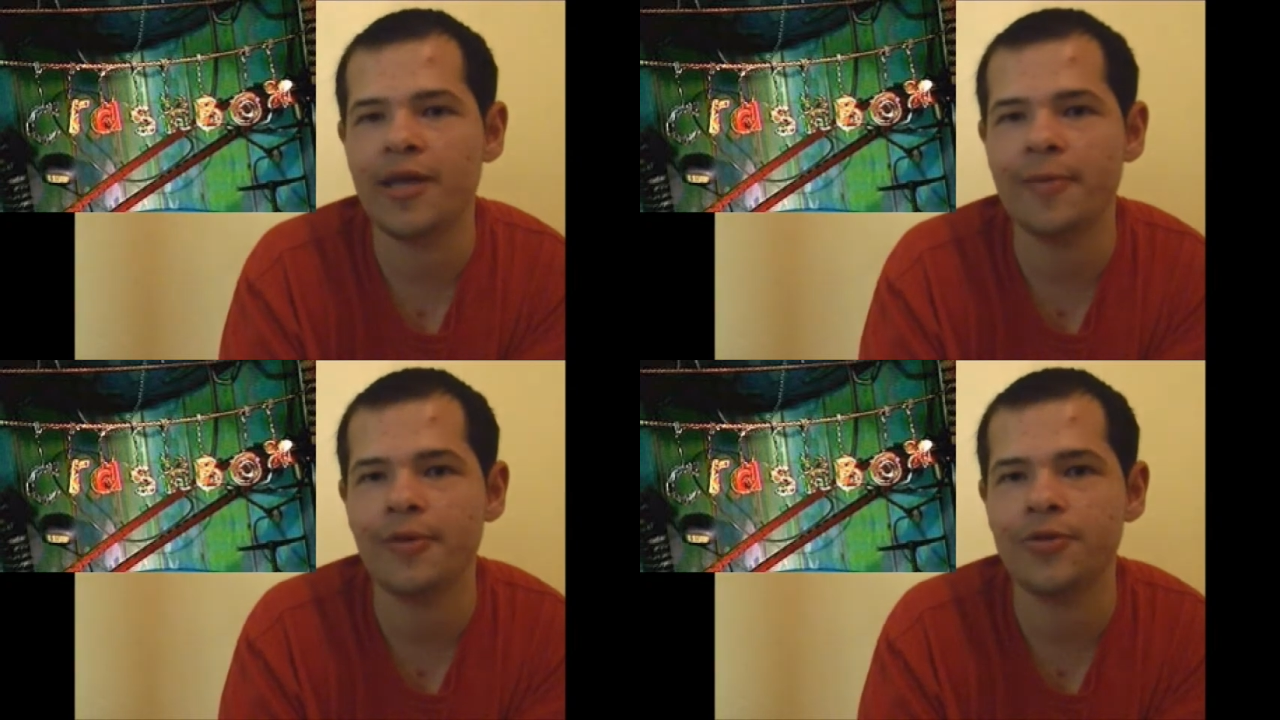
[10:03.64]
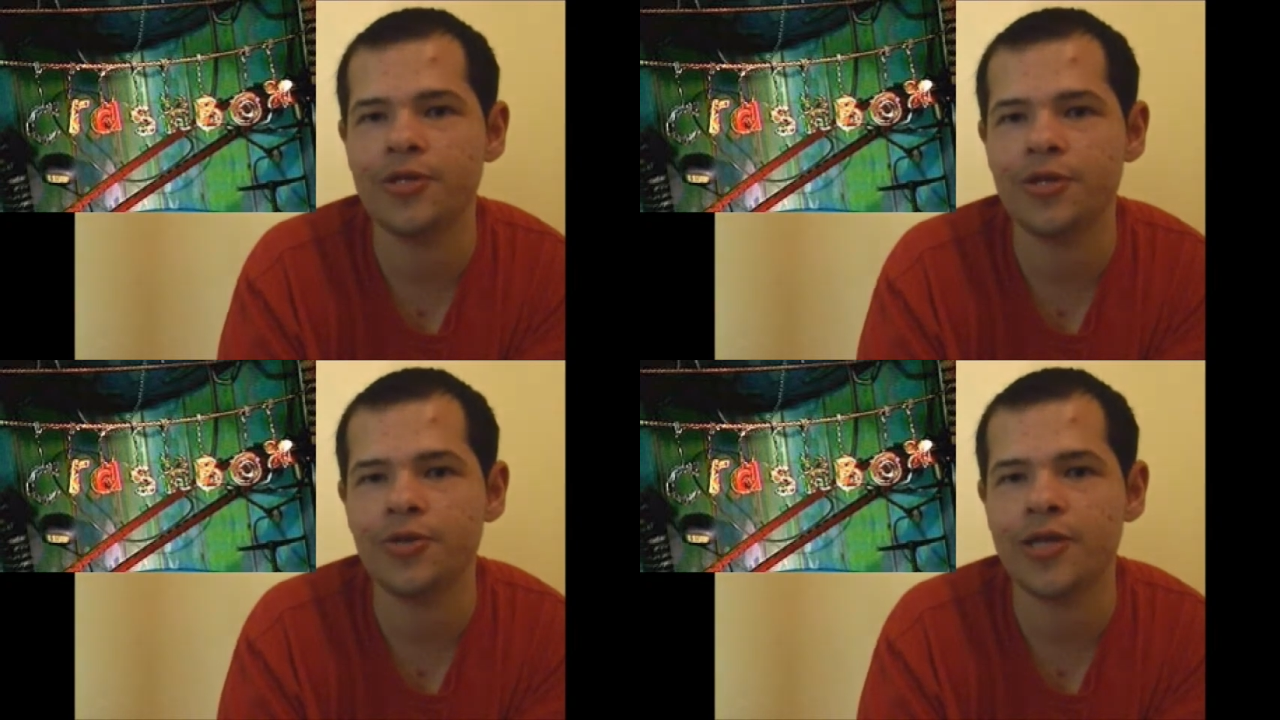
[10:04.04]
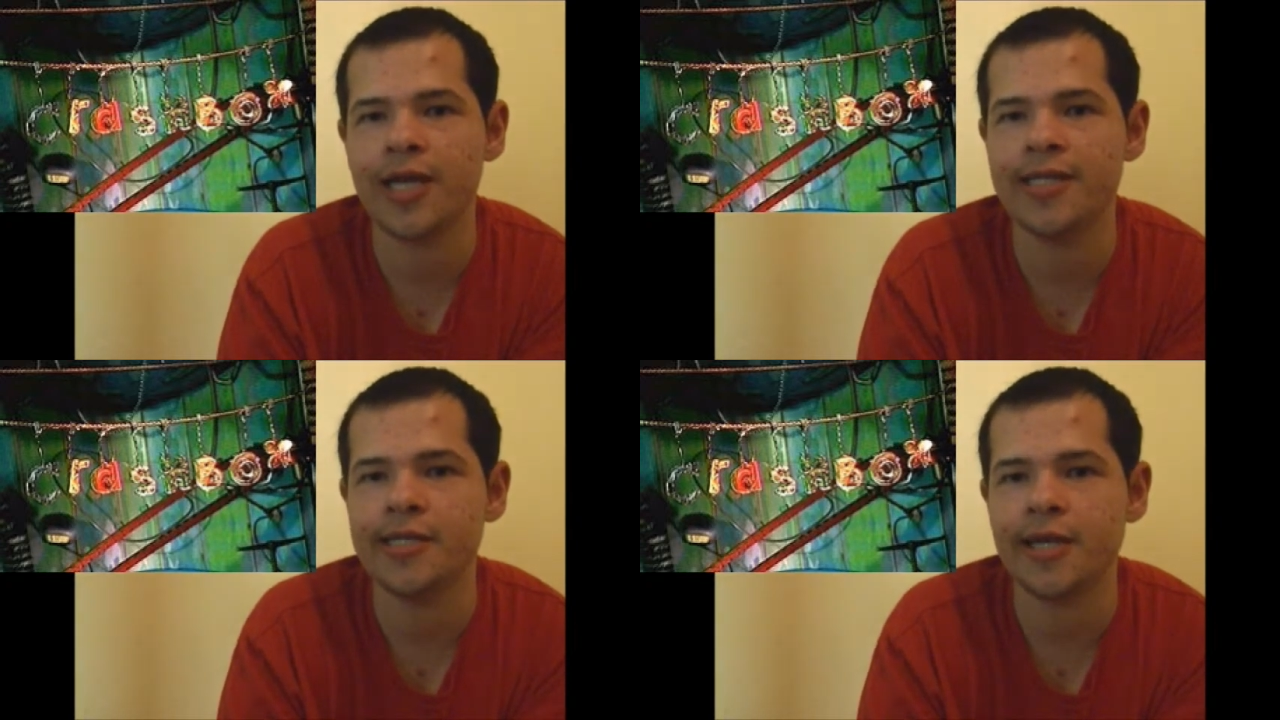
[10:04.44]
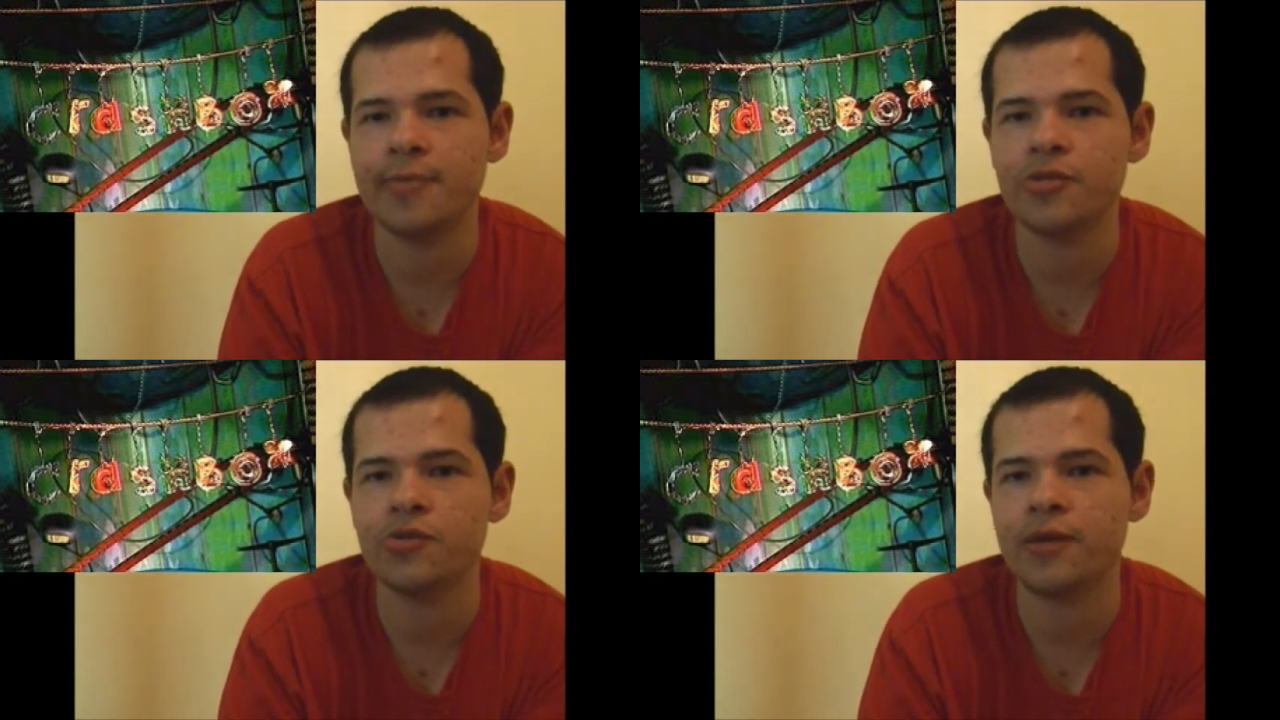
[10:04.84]
using those 18
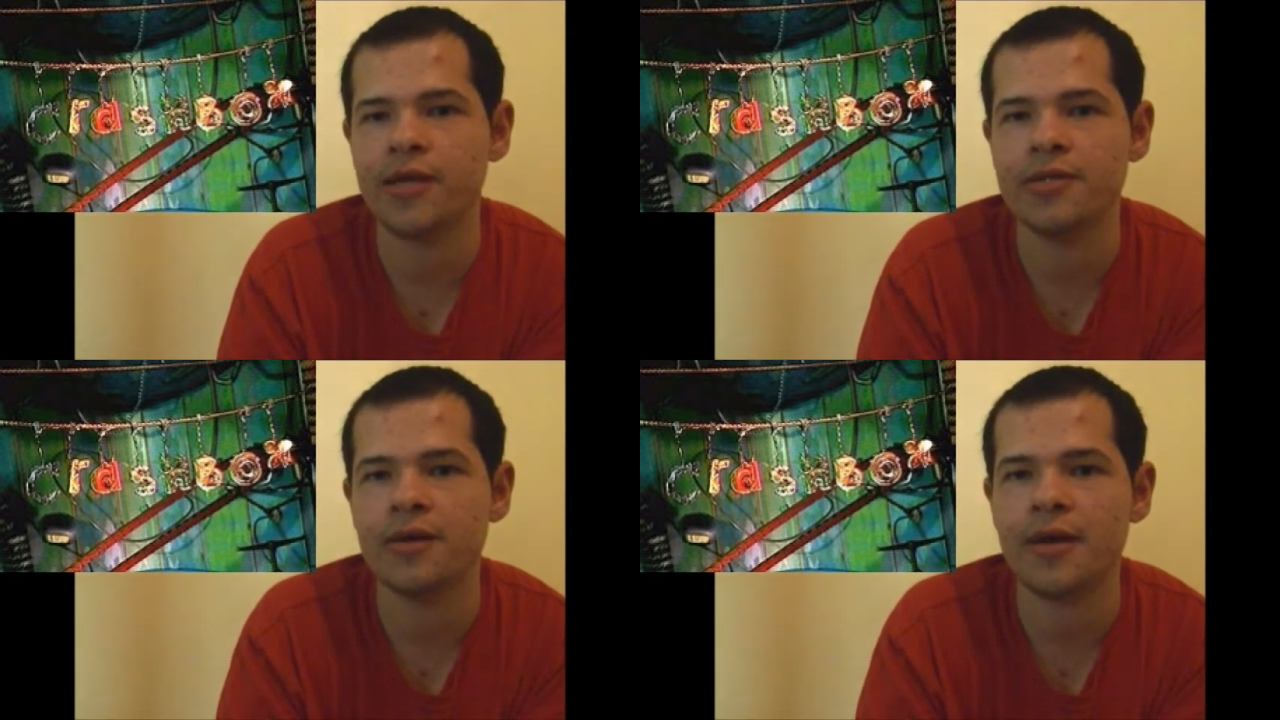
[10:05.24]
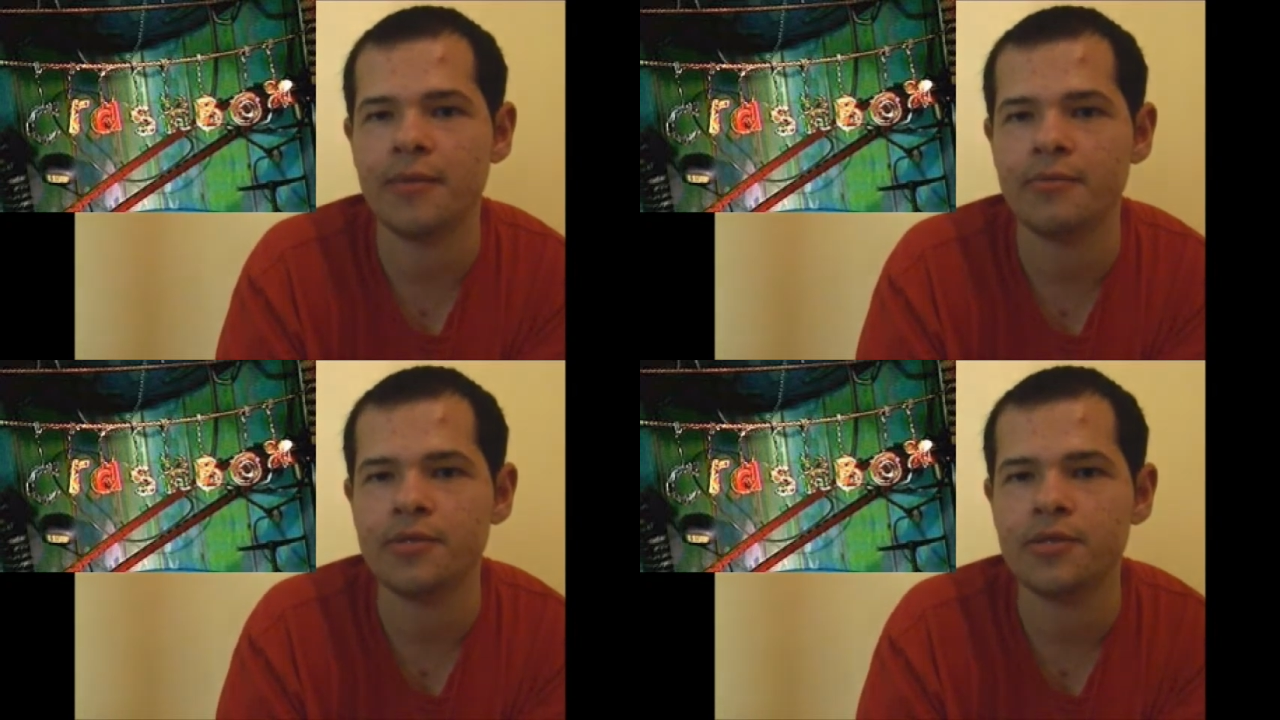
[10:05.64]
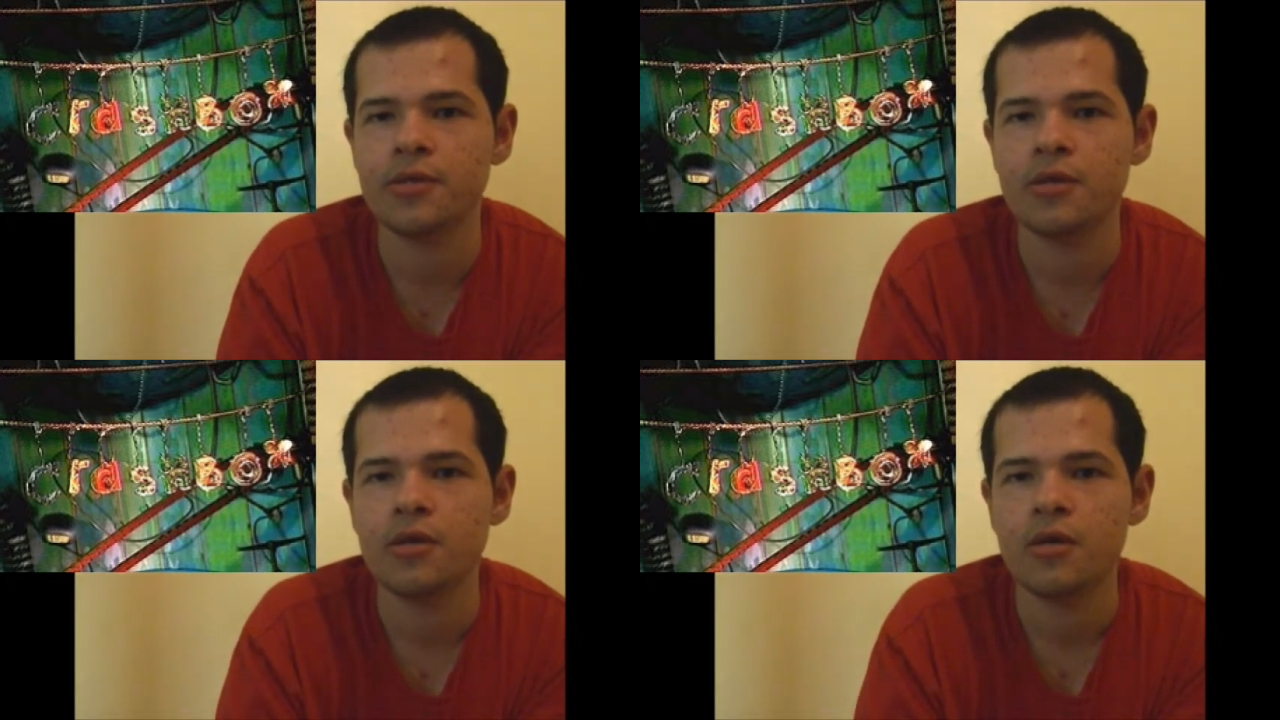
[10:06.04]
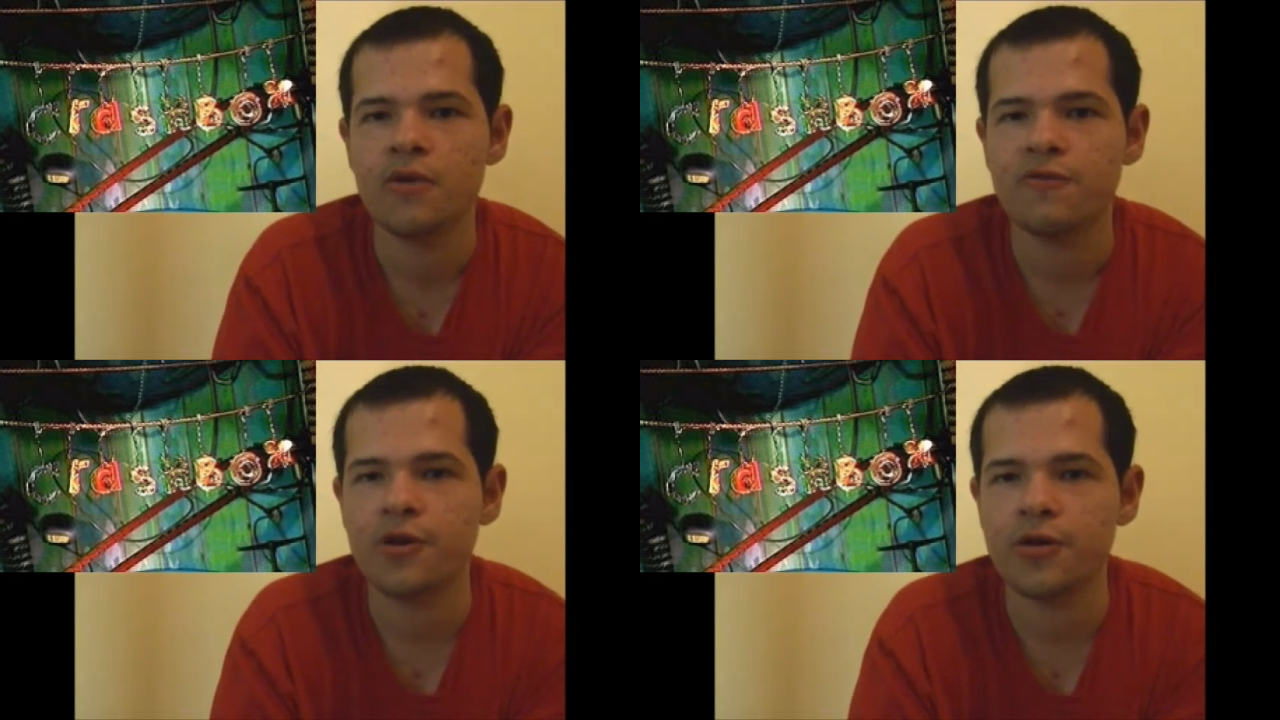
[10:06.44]
games so many times
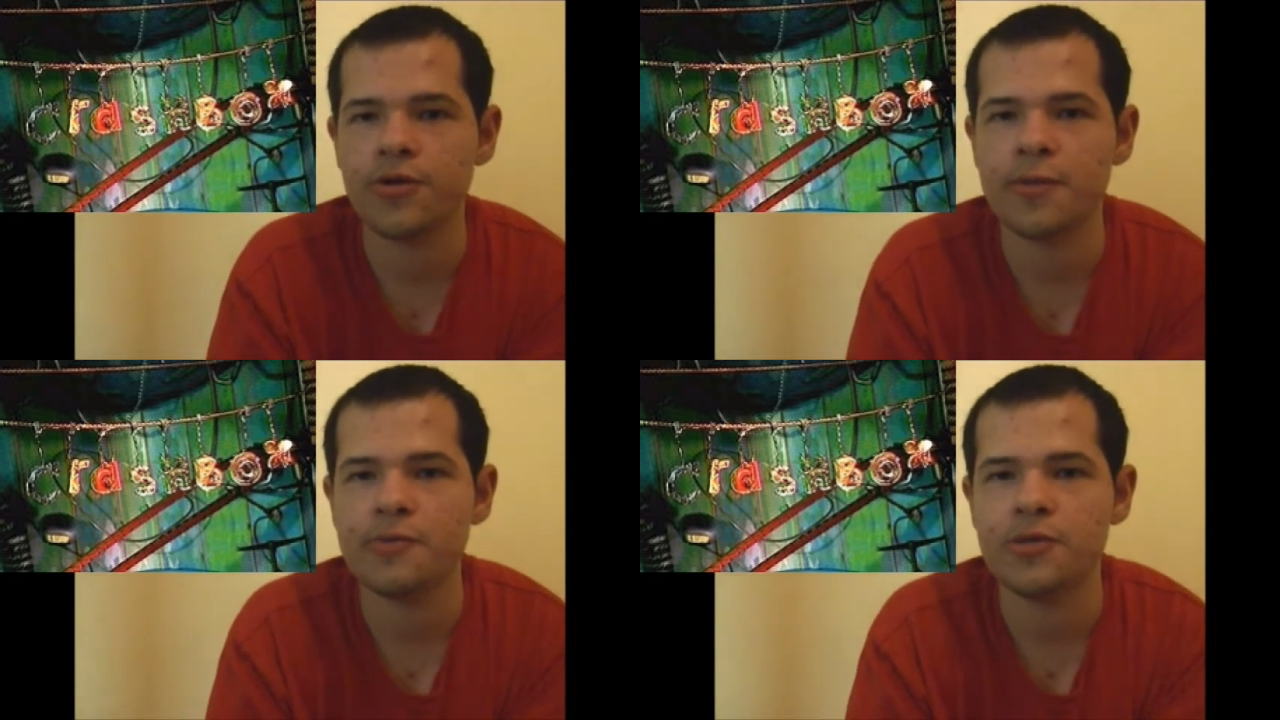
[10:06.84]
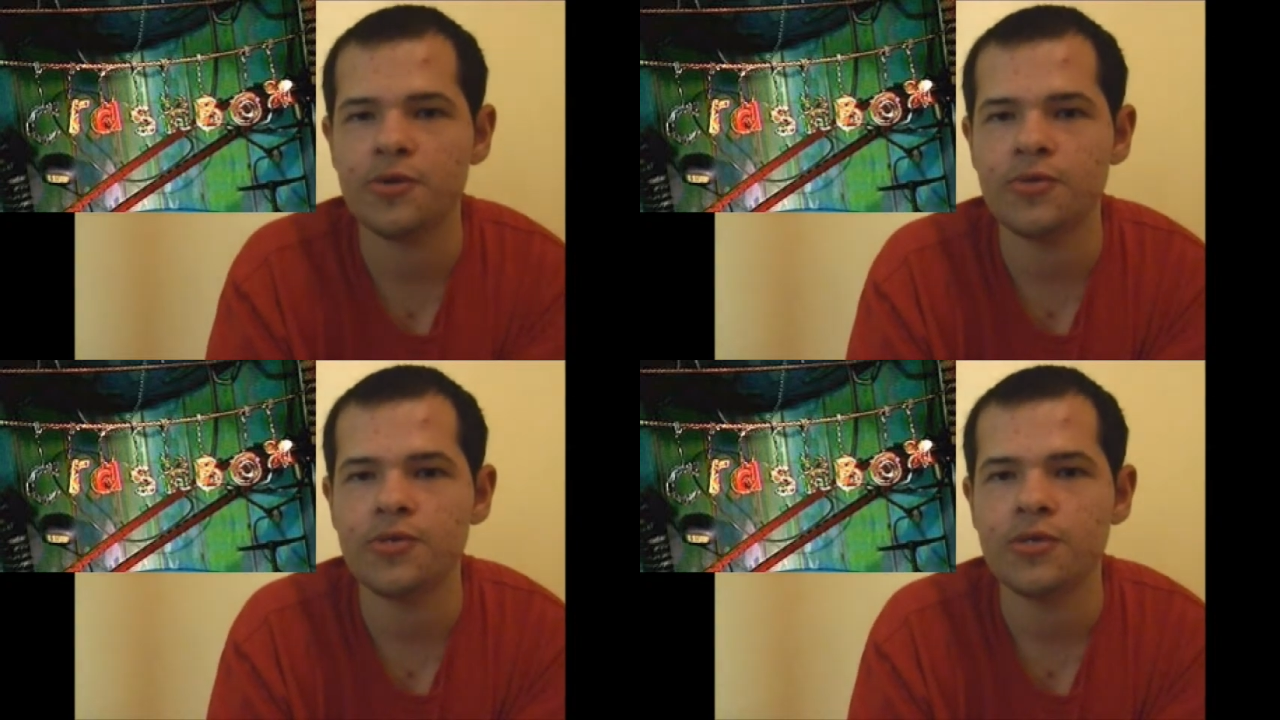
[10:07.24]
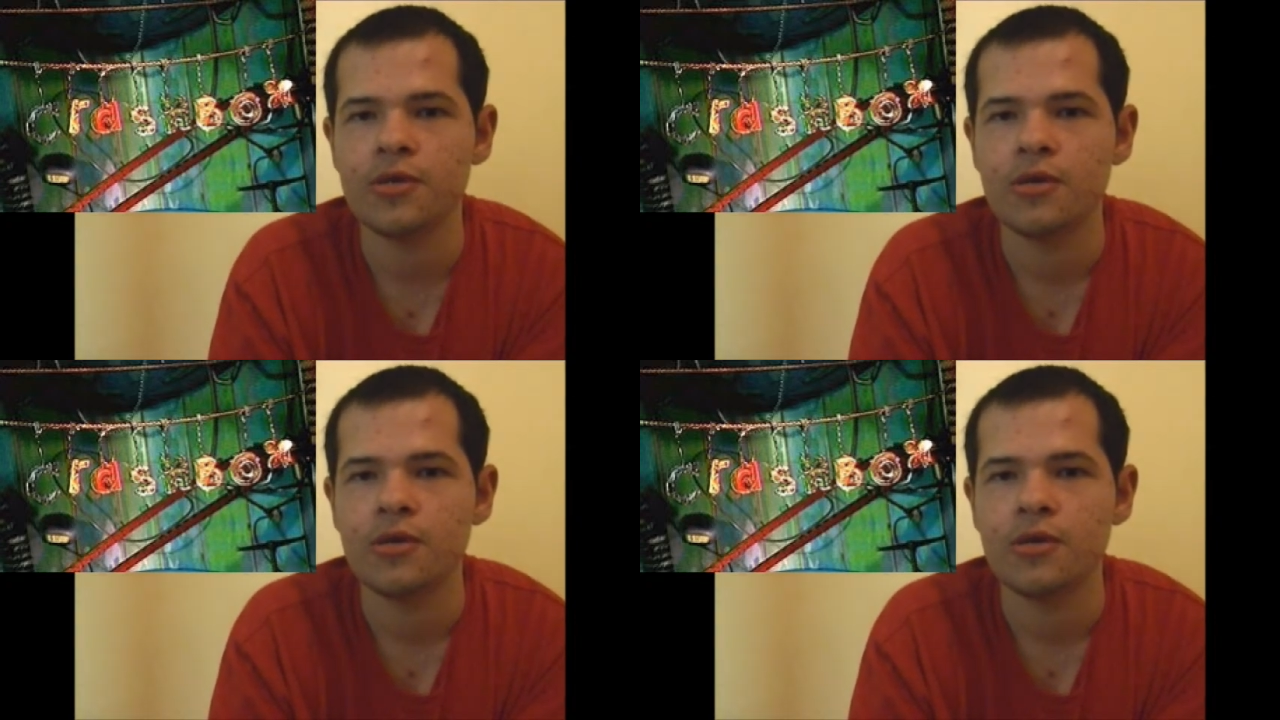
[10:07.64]
for other episodes.